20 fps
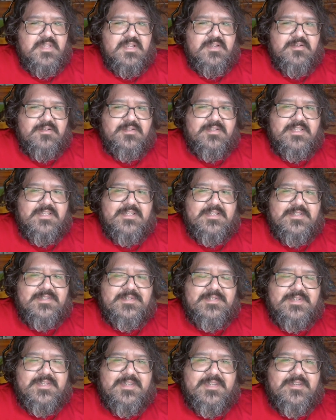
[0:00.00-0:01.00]
all I could
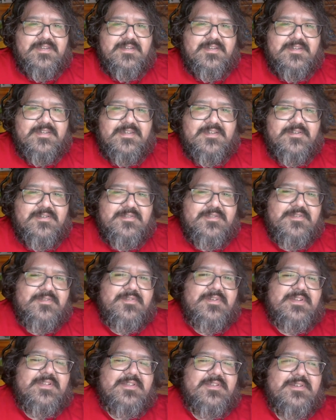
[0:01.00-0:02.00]
say, here in the
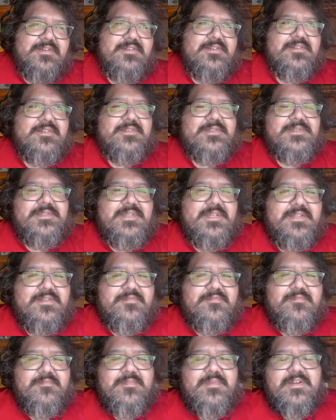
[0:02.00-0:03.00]
great, state
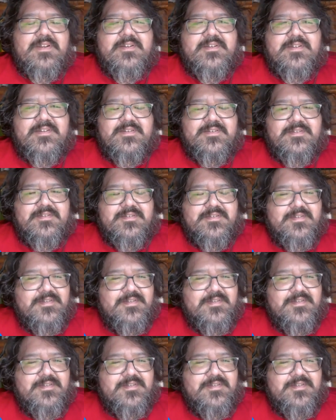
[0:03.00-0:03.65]
of America,